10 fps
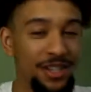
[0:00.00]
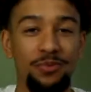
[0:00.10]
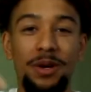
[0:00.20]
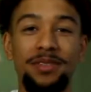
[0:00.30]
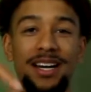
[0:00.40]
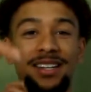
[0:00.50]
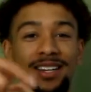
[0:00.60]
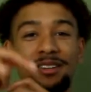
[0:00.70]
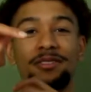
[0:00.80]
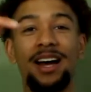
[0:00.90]
of this
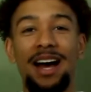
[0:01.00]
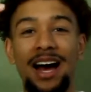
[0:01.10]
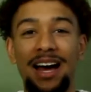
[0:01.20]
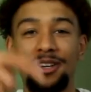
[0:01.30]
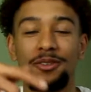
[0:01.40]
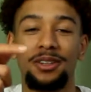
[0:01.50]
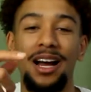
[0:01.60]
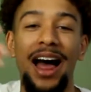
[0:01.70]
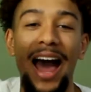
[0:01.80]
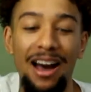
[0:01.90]
website of I don't.
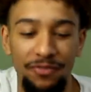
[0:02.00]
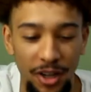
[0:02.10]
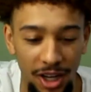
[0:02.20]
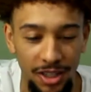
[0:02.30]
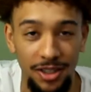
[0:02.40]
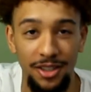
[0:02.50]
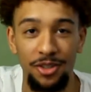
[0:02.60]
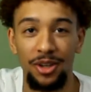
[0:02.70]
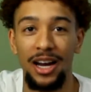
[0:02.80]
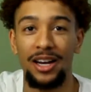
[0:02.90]
Ah, fuck. You know